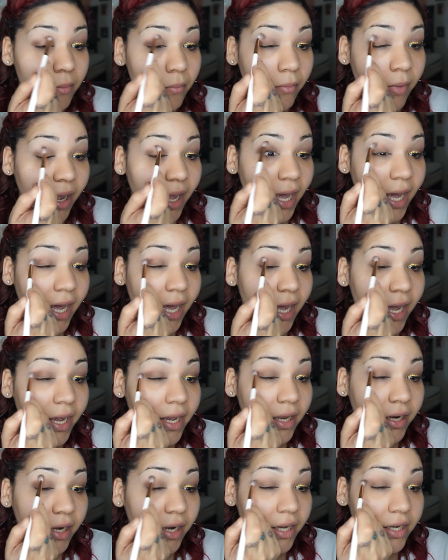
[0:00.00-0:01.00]
my eye
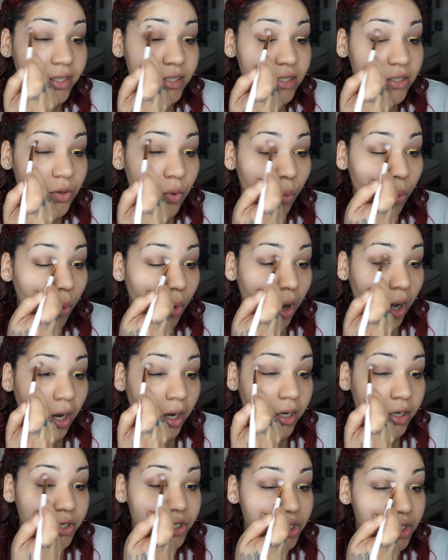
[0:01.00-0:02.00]
a nice
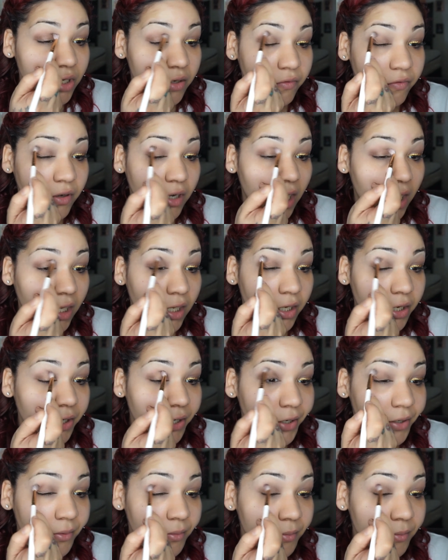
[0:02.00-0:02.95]
wash of color.